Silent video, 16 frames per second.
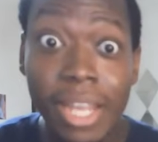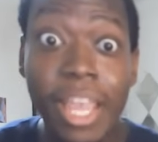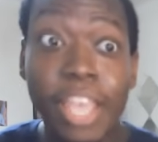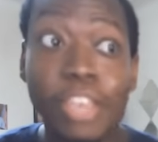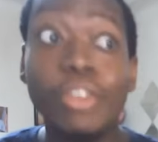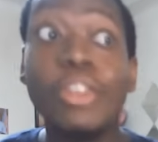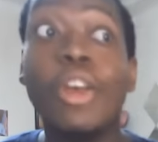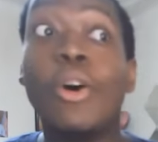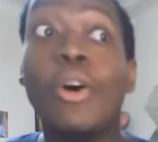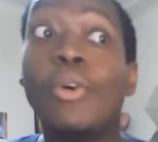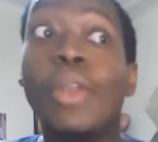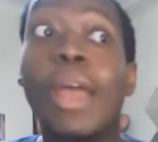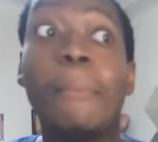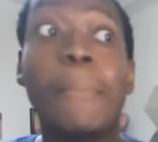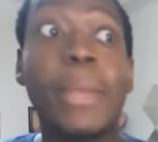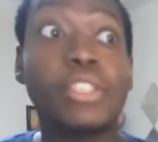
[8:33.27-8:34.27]
and you know,
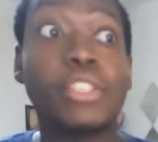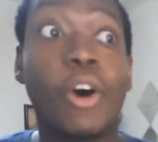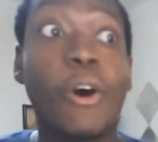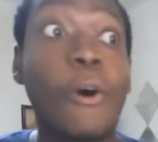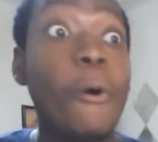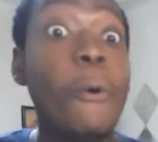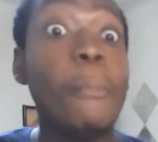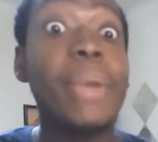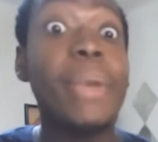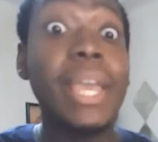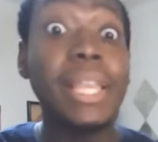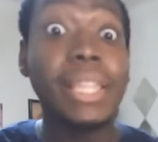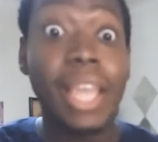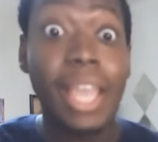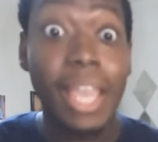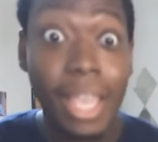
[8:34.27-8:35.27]
that makes a whole
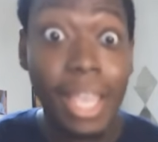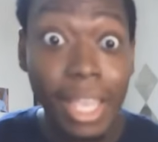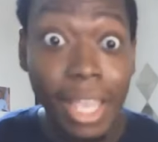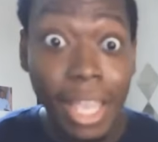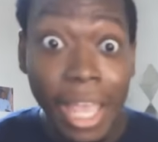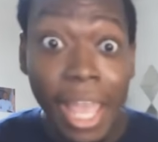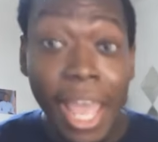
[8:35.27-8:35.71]
big thing.